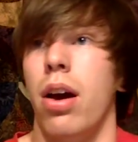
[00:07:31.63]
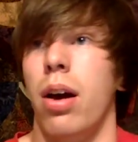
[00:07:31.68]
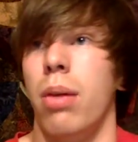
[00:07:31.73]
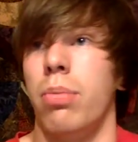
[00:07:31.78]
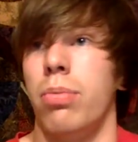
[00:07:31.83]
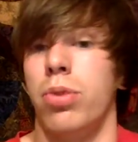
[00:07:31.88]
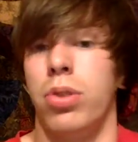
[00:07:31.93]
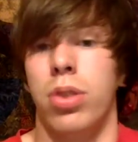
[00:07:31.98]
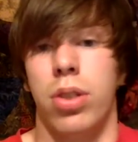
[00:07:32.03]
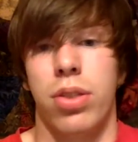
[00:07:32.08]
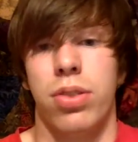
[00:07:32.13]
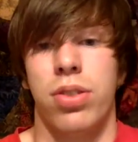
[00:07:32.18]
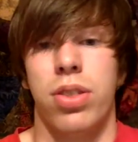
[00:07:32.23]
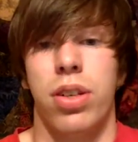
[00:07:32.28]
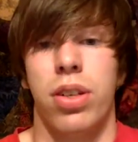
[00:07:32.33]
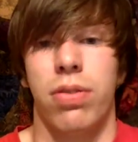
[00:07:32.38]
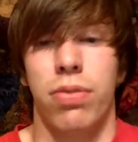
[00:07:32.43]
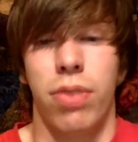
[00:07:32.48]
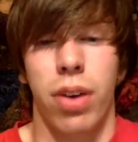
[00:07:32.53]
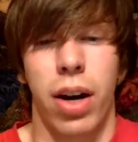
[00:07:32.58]
I'm going to see
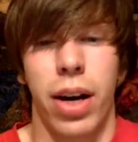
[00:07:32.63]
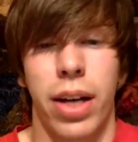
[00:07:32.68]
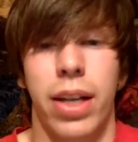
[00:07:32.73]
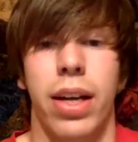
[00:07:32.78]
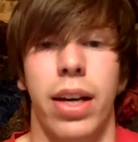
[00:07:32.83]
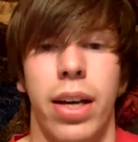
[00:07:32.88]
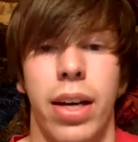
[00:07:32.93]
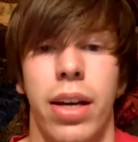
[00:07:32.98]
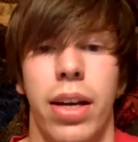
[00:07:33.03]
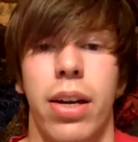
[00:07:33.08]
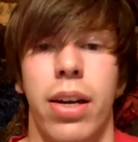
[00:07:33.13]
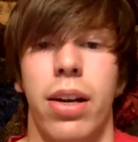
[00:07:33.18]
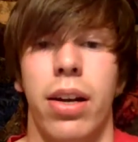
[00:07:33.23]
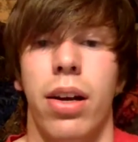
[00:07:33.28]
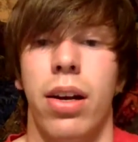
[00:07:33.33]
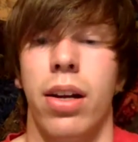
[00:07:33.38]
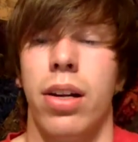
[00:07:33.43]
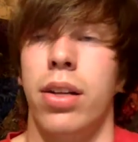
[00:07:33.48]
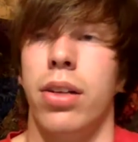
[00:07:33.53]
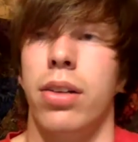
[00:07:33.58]
how far I can get
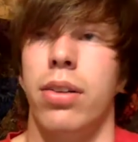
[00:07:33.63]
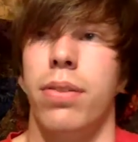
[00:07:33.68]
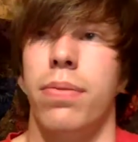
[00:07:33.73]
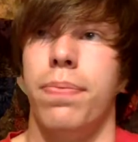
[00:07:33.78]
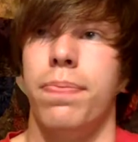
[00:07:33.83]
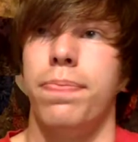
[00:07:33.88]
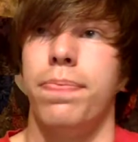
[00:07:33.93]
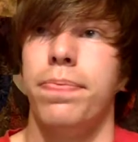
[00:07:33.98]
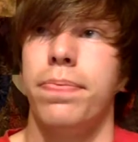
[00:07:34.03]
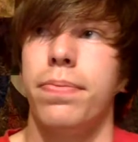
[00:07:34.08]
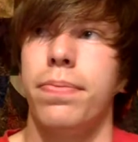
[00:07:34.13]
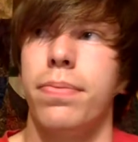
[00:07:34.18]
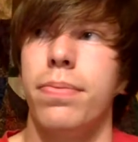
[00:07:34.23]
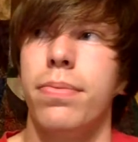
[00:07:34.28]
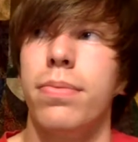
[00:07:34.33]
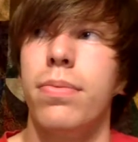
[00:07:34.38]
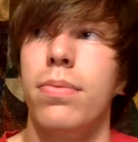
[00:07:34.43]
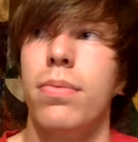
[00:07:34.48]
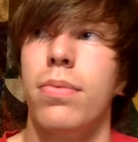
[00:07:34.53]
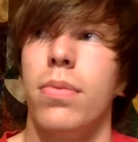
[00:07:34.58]
on it
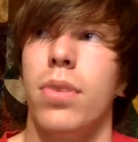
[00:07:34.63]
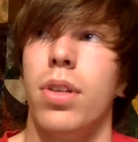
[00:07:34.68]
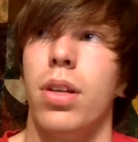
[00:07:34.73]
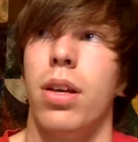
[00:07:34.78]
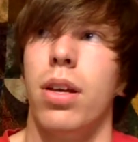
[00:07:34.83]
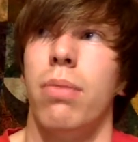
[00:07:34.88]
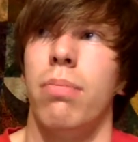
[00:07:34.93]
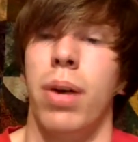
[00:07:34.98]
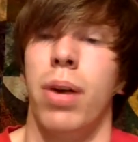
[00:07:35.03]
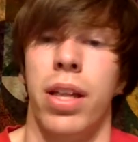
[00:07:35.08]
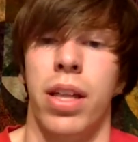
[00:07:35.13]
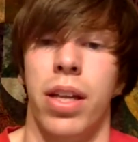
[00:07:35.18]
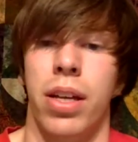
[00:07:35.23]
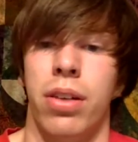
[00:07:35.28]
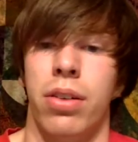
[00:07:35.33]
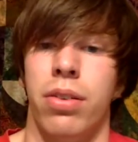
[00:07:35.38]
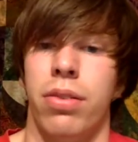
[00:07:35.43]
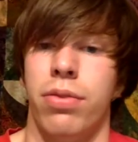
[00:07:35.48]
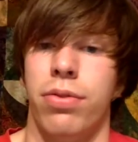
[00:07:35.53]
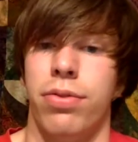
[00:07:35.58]
by the
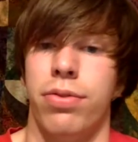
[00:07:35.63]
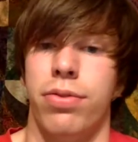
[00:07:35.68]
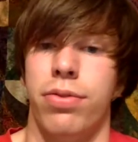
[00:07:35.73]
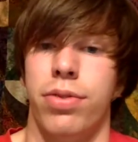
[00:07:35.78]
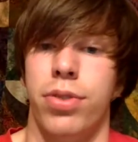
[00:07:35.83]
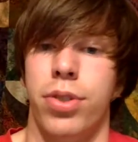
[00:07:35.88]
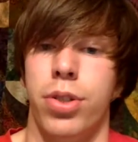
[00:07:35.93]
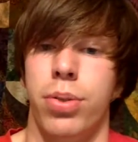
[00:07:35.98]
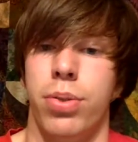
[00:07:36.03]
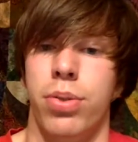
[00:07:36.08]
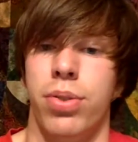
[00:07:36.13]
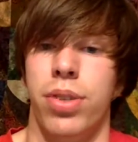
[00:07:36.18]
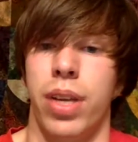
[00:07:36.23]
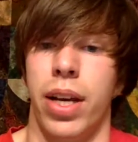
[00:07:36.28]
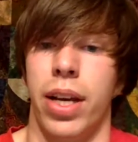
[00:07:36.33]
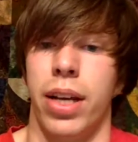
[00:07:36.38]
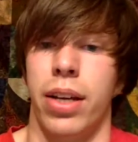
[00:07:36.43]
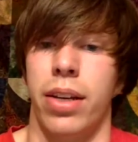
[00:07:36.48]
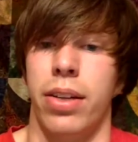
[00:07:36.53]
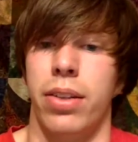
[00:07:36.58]
end of June
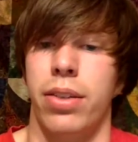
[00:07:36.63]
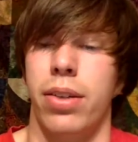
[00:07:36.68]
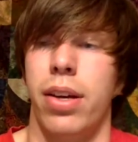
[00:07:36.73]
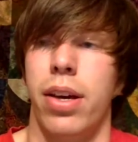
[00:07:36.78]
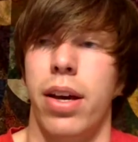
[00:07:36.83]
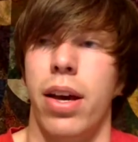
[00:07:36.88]
2nd.